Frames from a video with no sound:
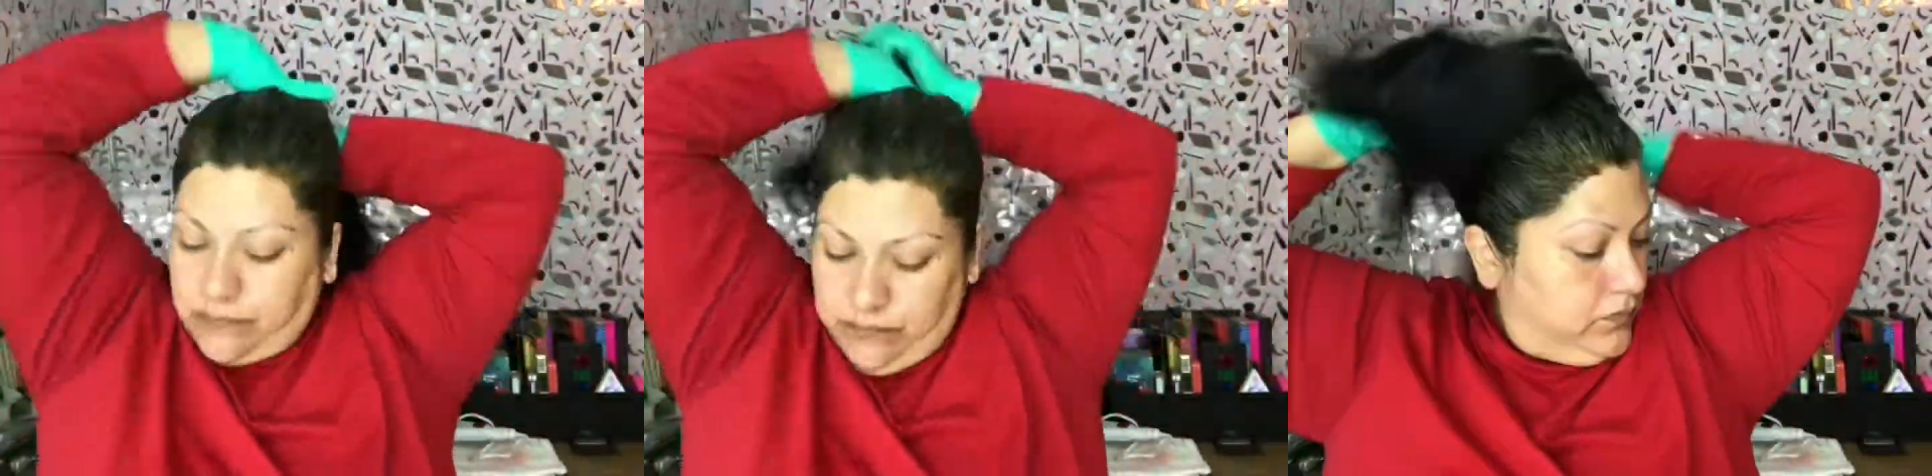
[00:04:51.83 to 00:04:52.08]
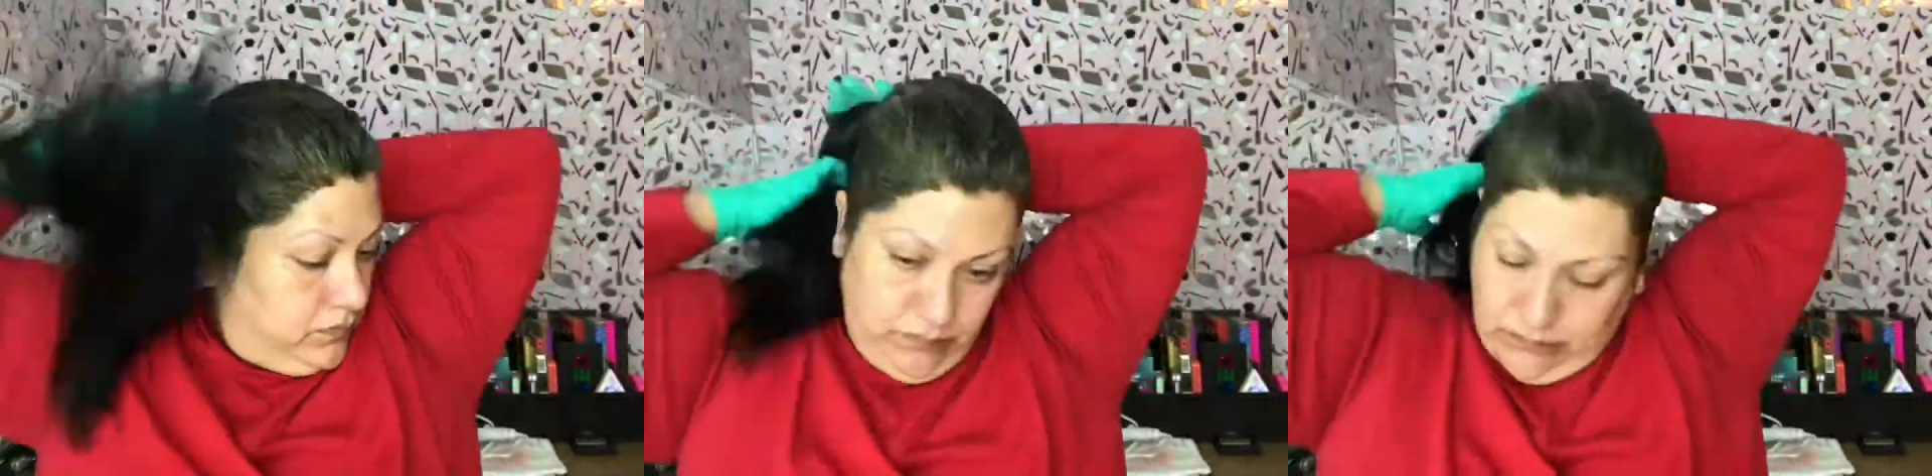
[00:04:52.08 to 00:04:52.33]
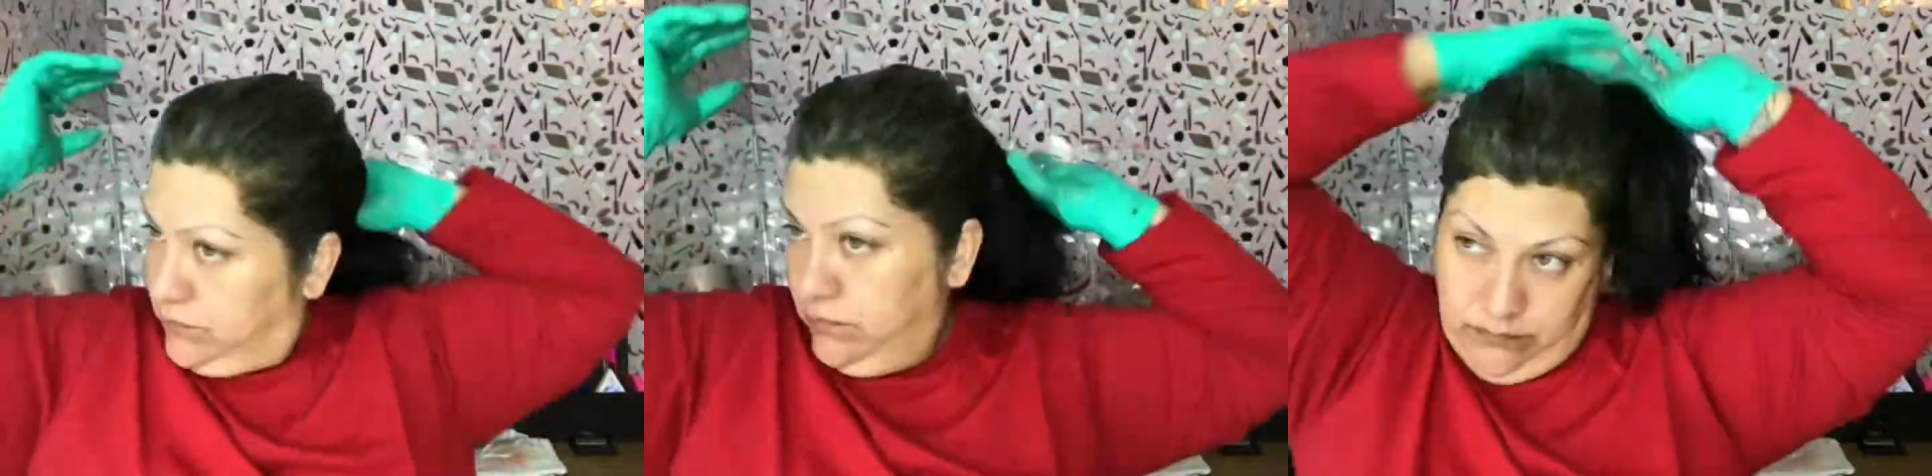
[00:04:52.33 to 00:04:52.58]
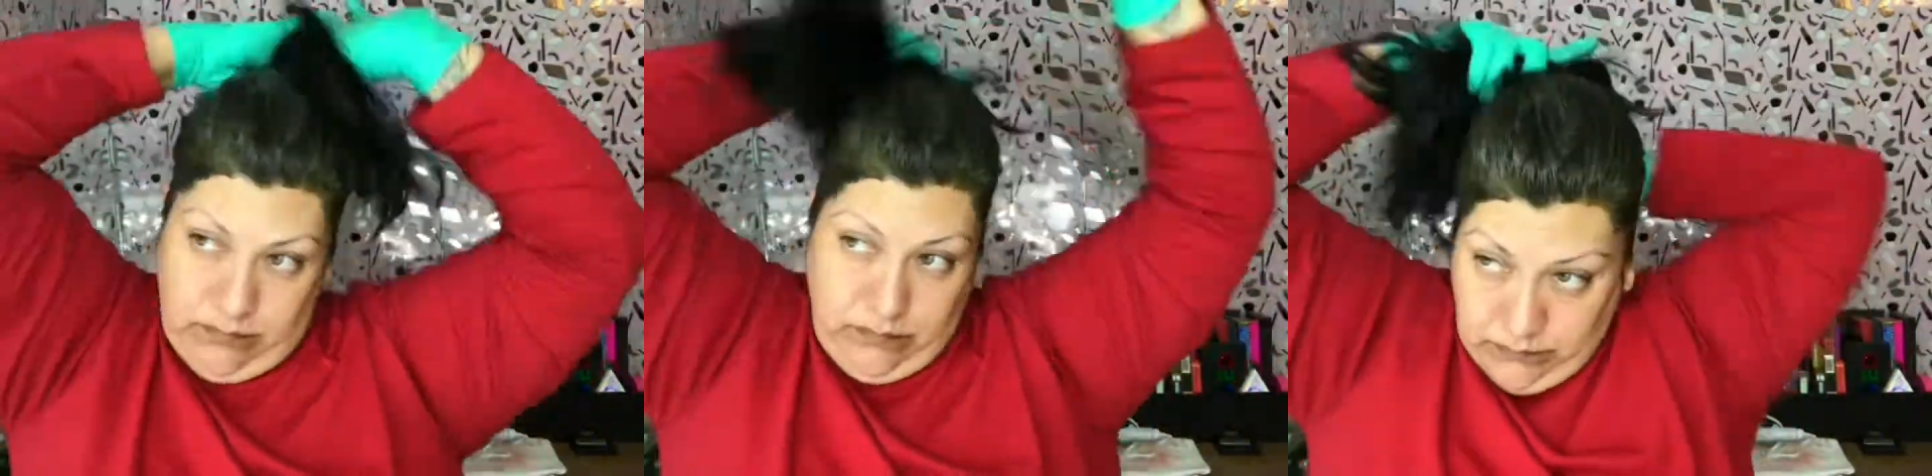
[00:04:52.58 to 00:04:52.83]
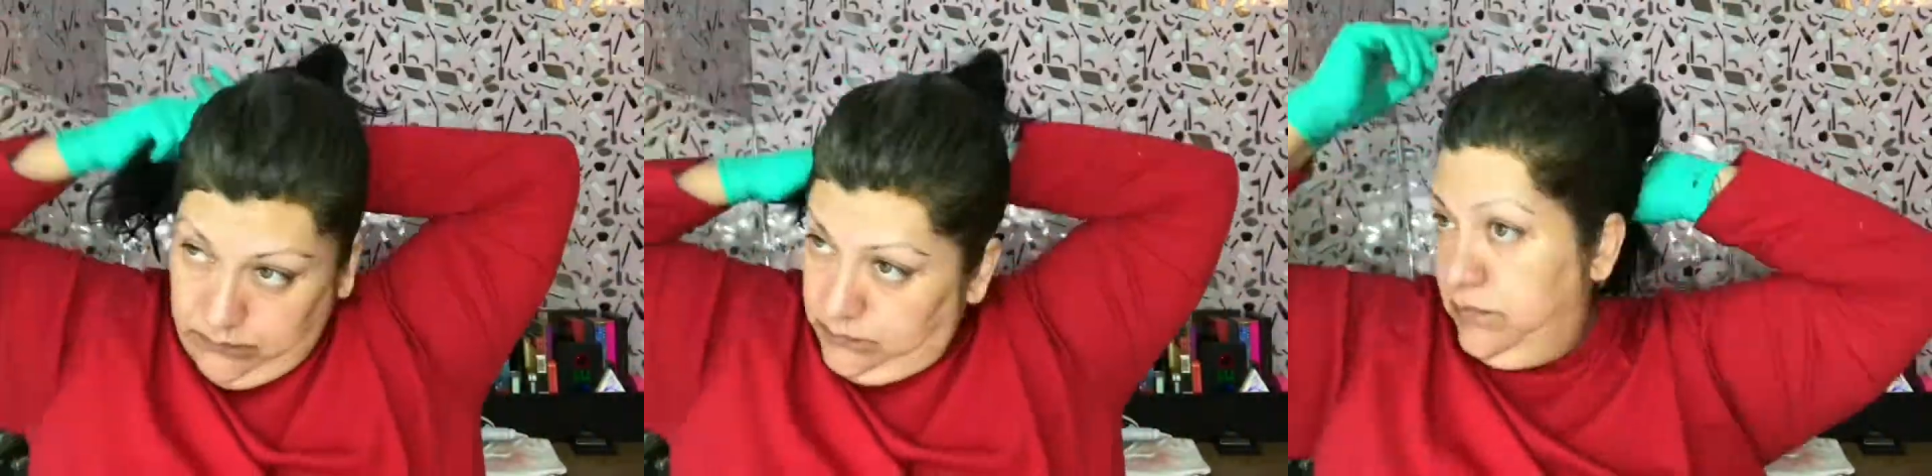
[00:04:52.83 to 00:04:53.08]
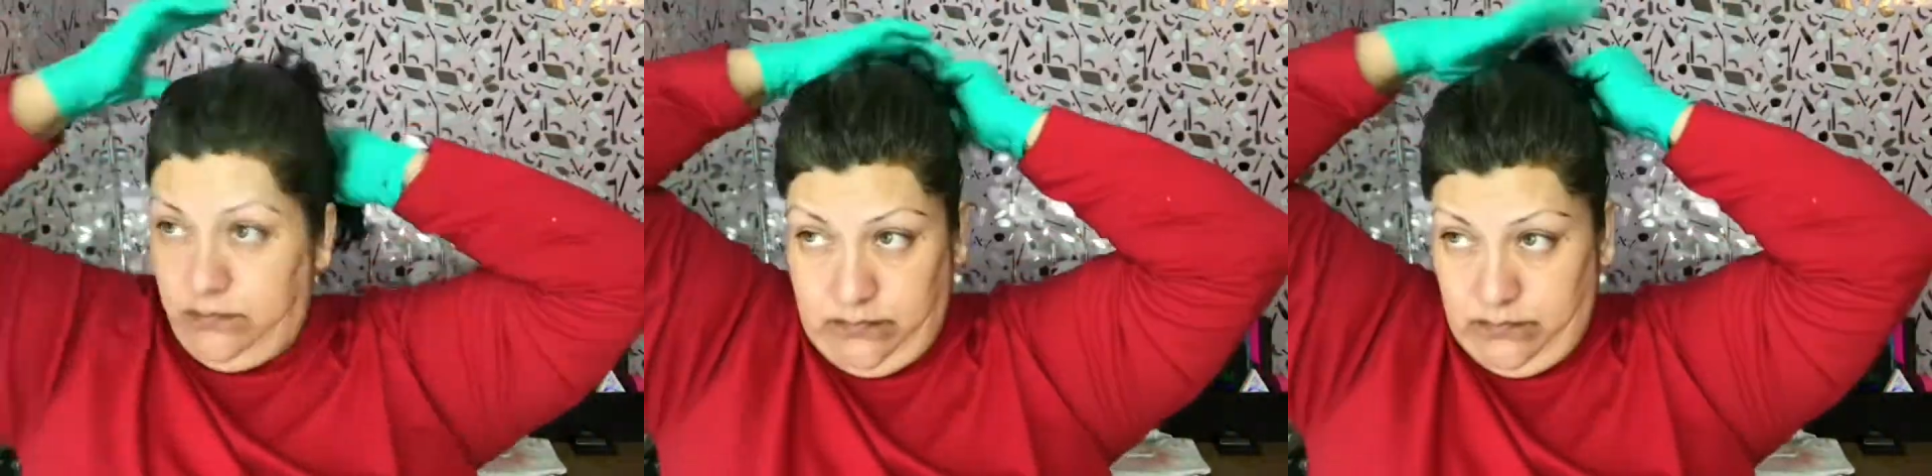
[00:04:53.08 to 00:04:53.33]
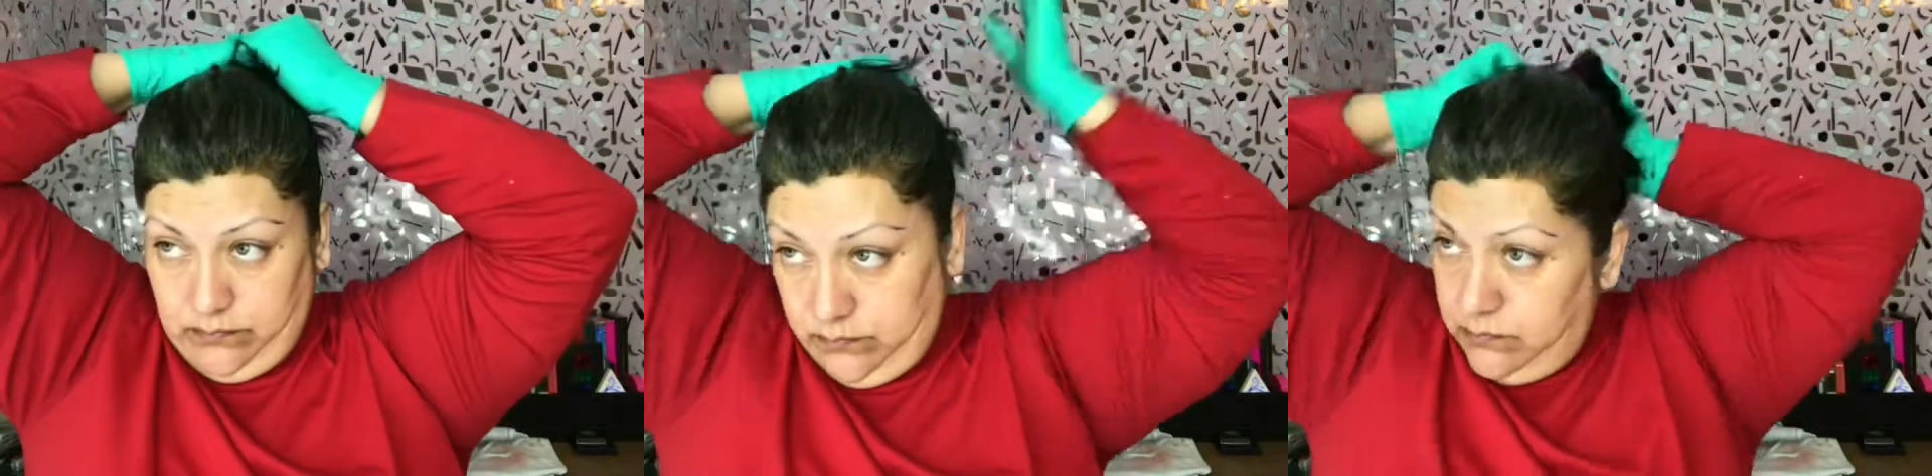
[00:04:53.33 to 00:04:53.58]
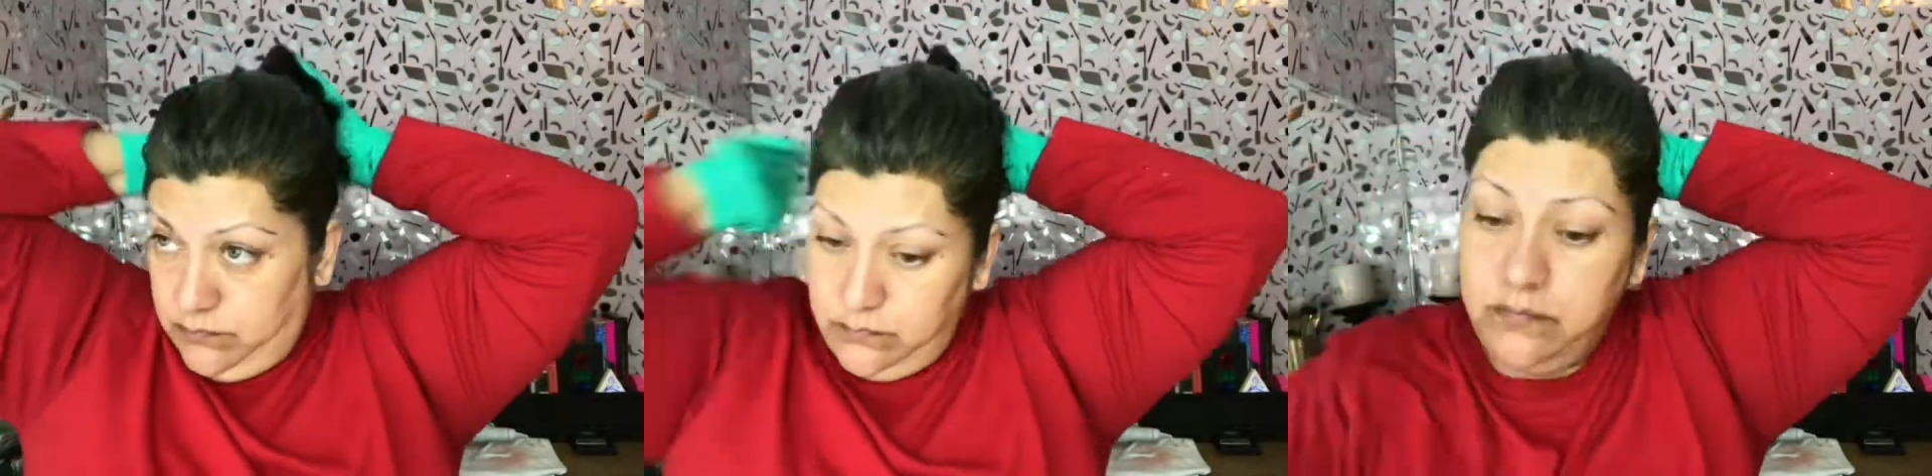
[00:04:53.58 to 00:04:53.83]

35 minutes to do.